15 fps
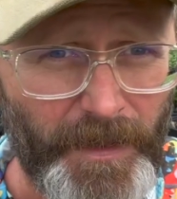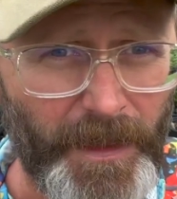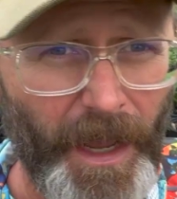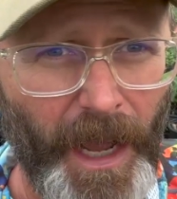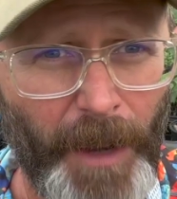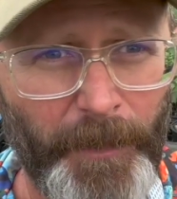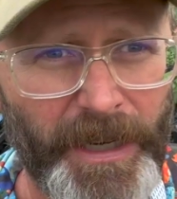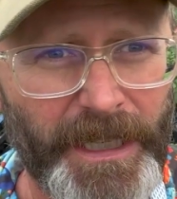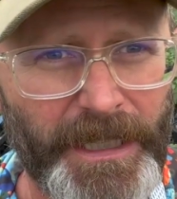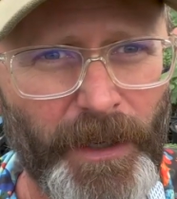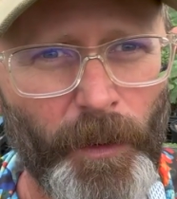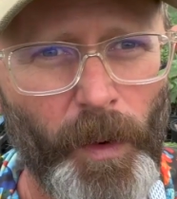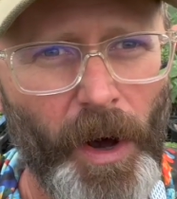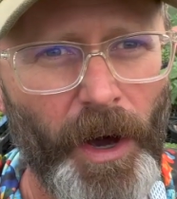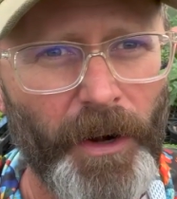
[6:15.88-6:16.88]
I'm gonna
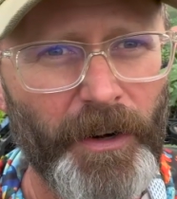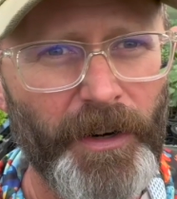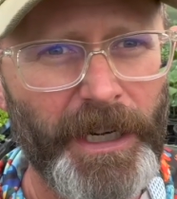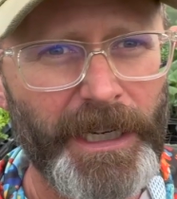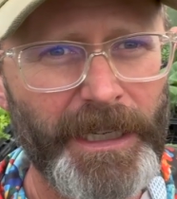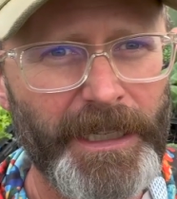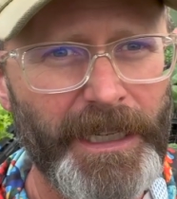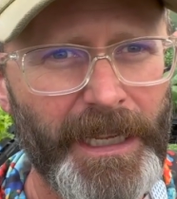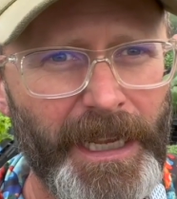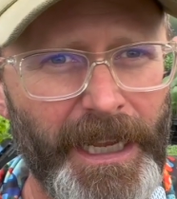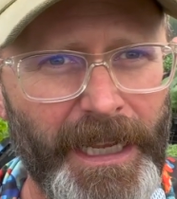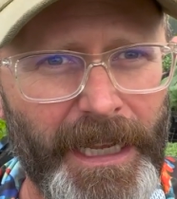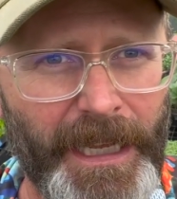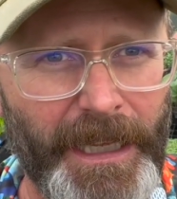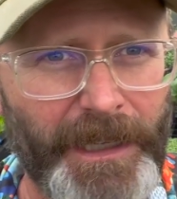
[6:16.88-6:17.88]
get watering,
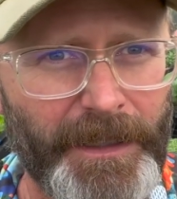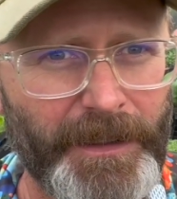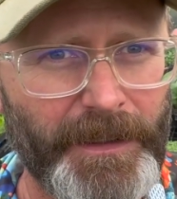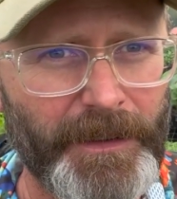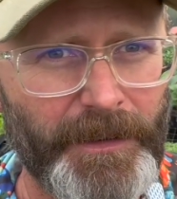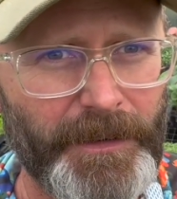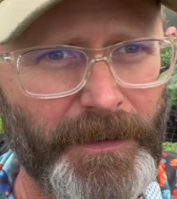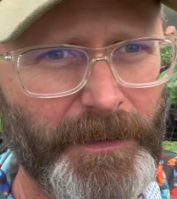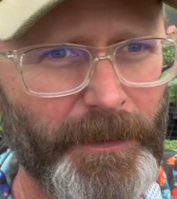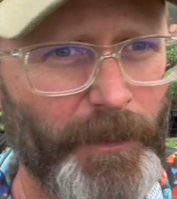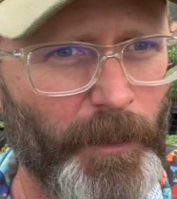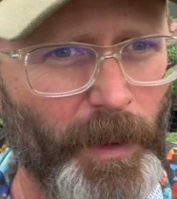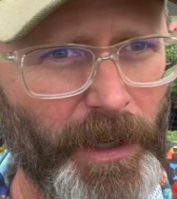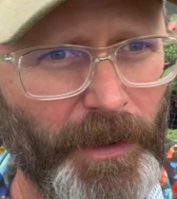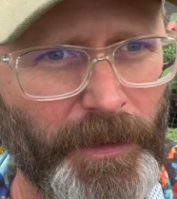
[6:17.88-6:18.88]
and
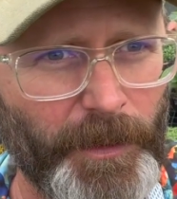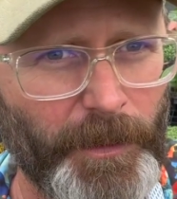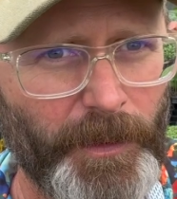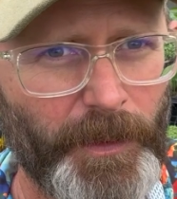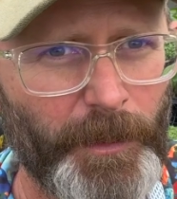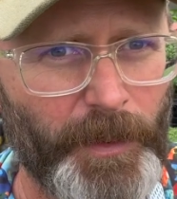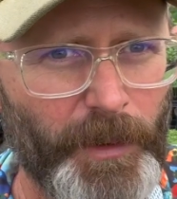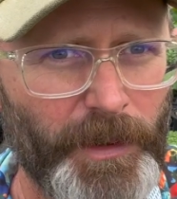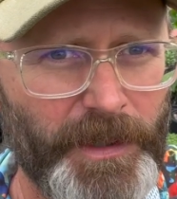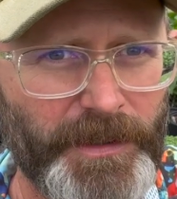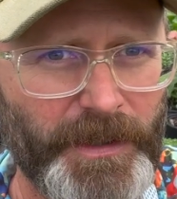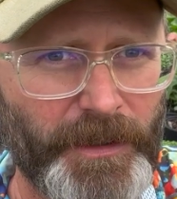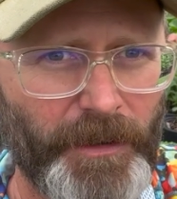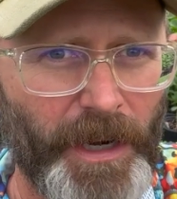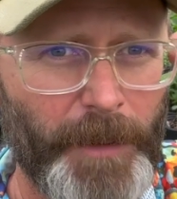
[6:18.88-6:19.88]
while the boys
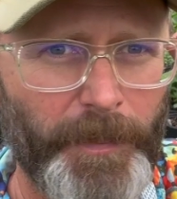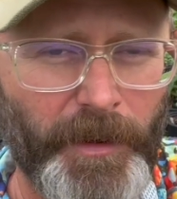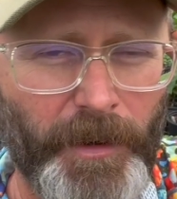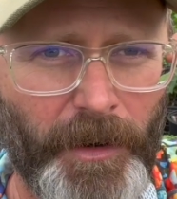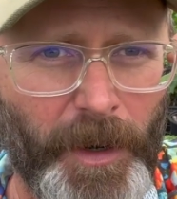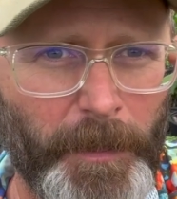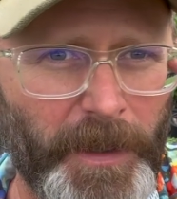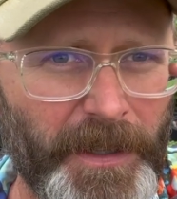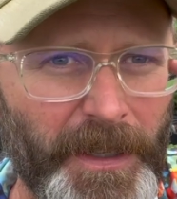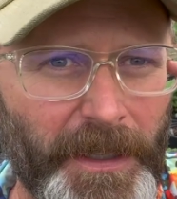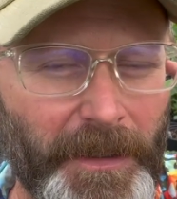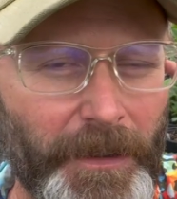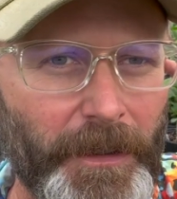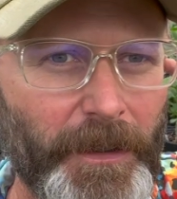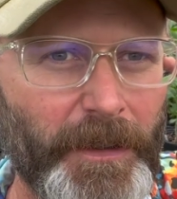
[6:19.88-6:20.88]
and Grandpa are up on the
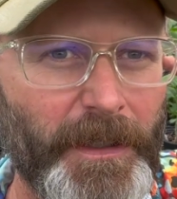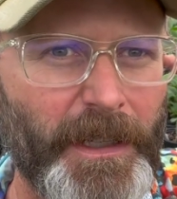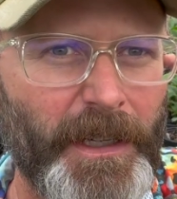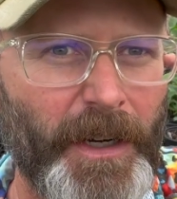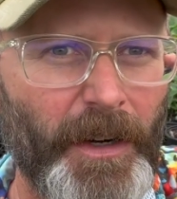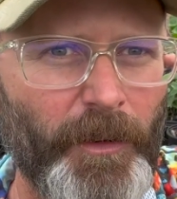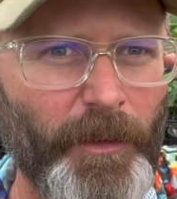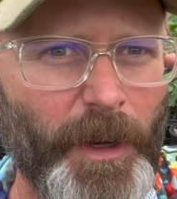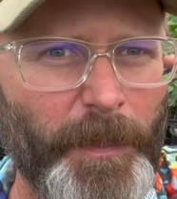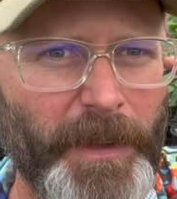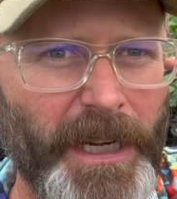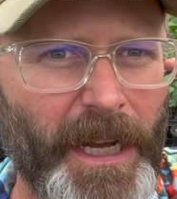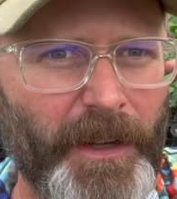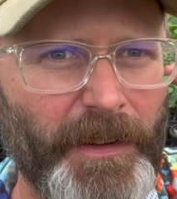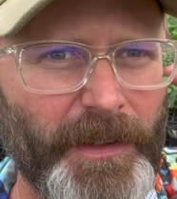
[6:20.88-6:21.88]
hill
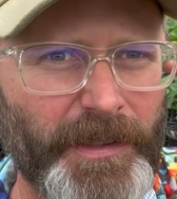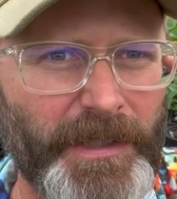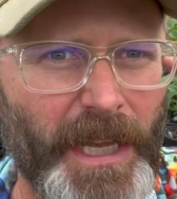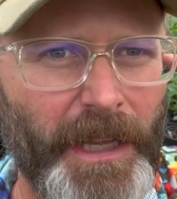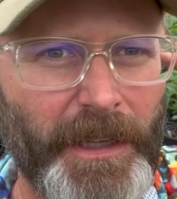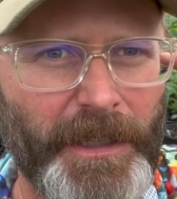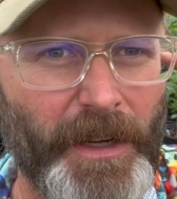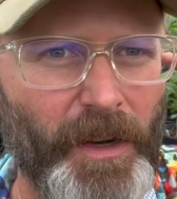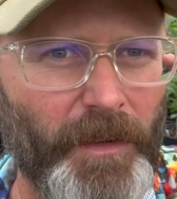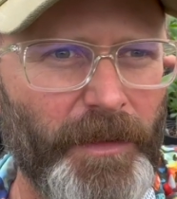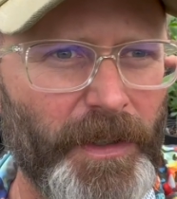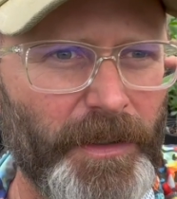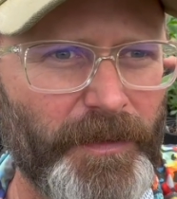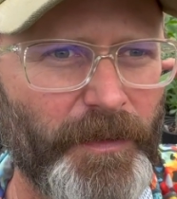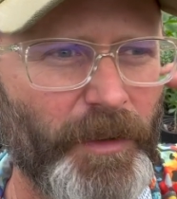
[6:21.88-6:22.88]
ripping out the
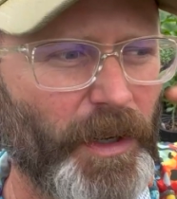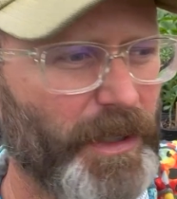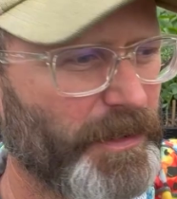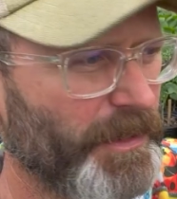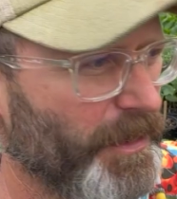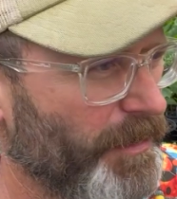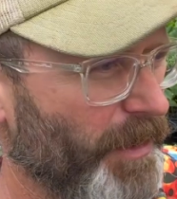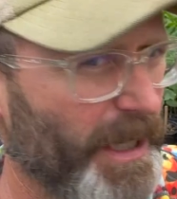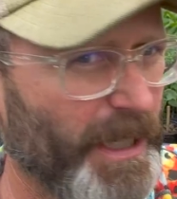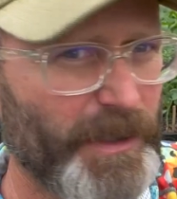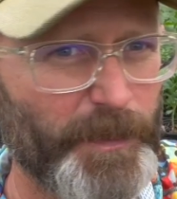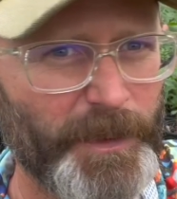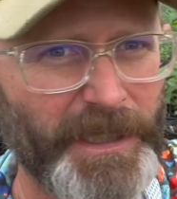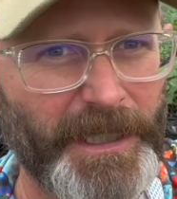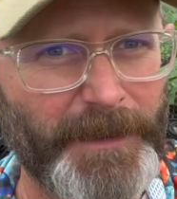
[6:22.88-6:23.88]
Salanova for us to
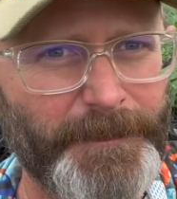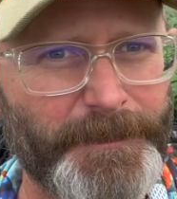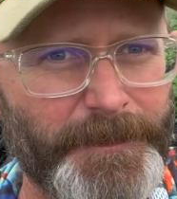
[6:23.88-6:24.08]
transplant.